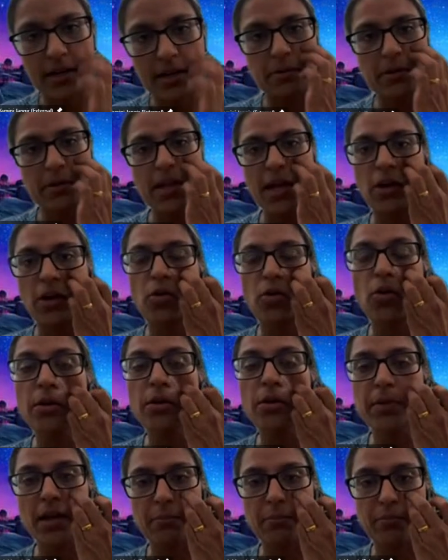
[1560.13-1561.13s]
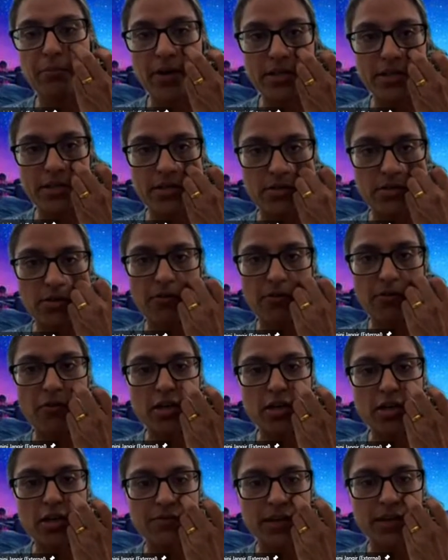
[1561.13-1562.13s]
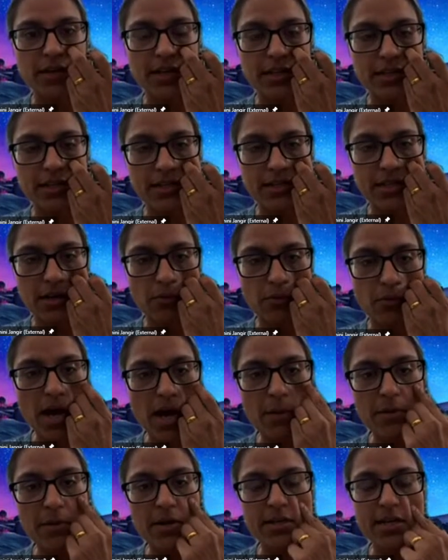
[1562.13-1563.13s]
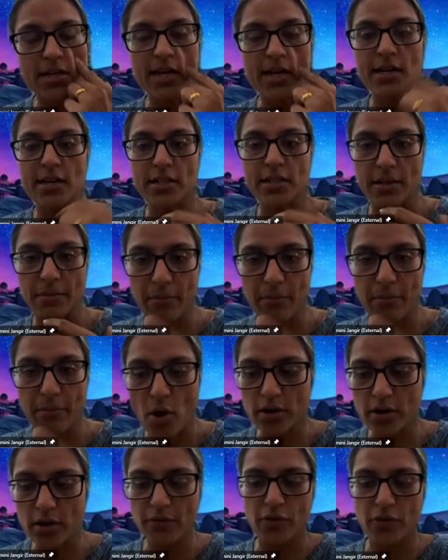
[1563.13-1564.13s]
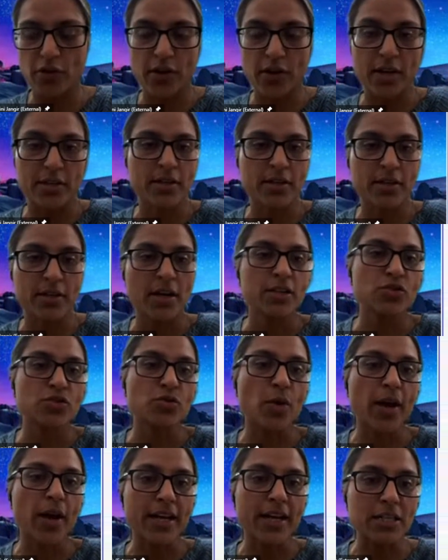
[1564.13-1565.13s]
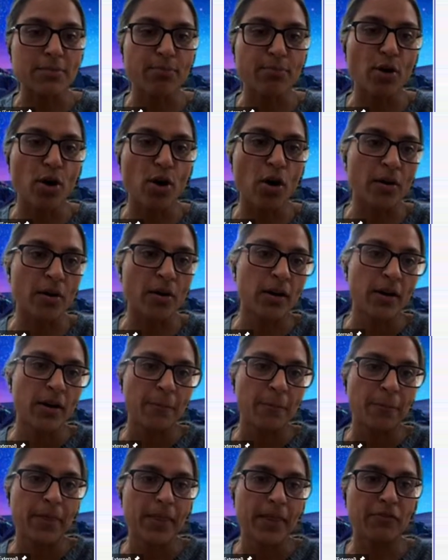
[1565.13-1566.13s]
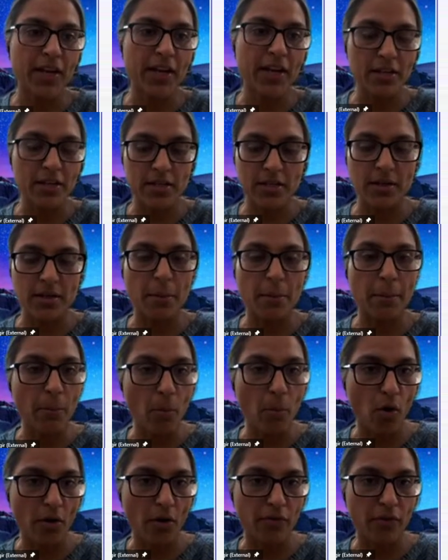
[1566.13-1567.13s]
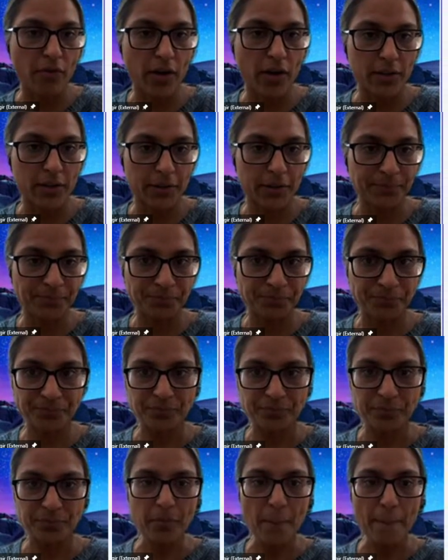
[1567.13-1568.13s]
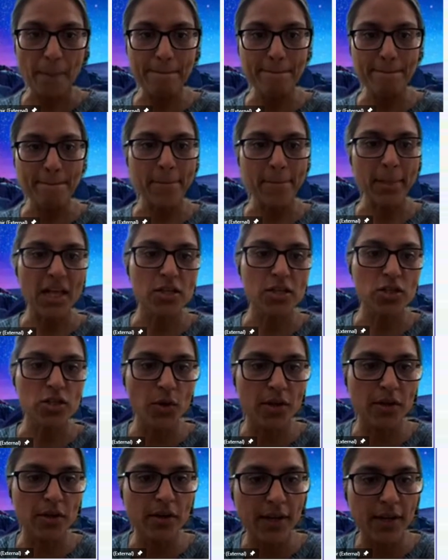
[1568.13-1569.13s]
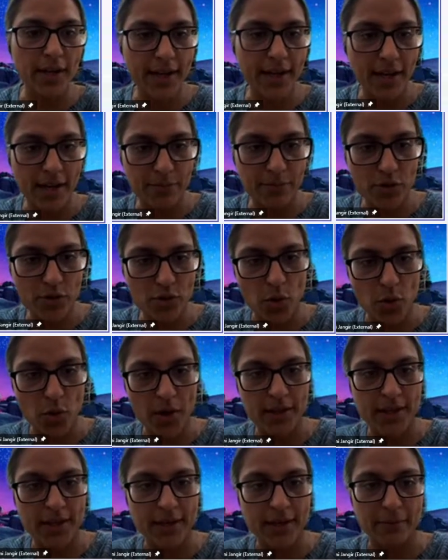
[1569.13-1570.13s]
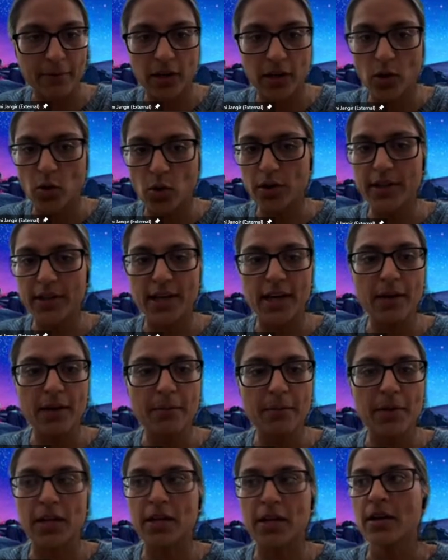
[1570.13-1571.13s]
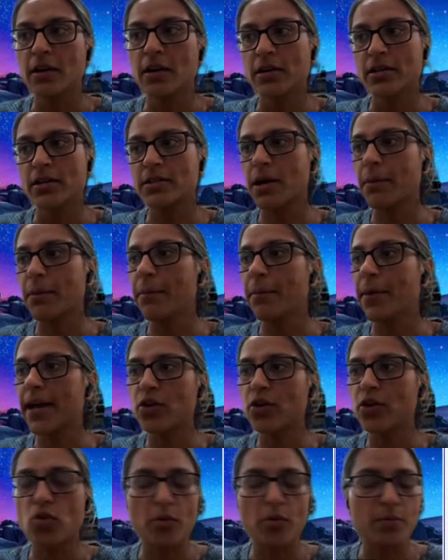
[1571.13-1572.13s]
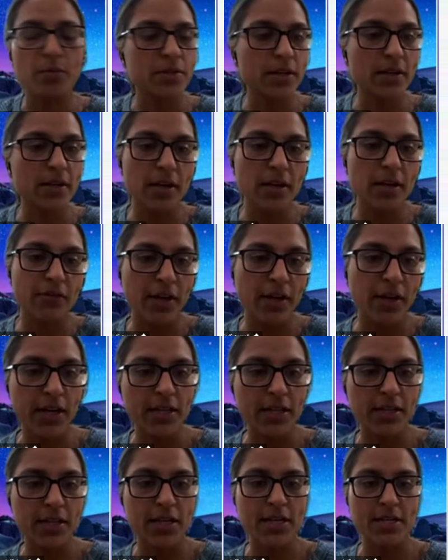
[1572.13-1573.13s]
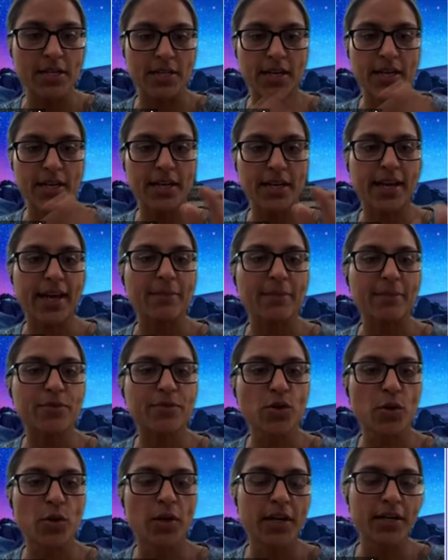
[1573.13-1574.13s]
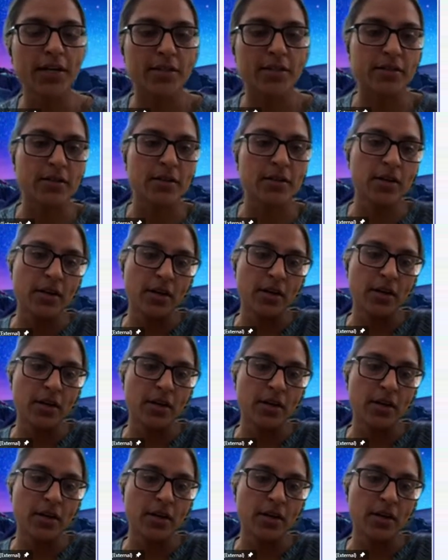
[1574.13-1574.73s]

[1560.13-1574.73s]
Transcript: that there could be presence of phosphine in this environment, and it is important for us to explore Venus more further. So here again, I'm showing that could there be some microbes living in these encapsulated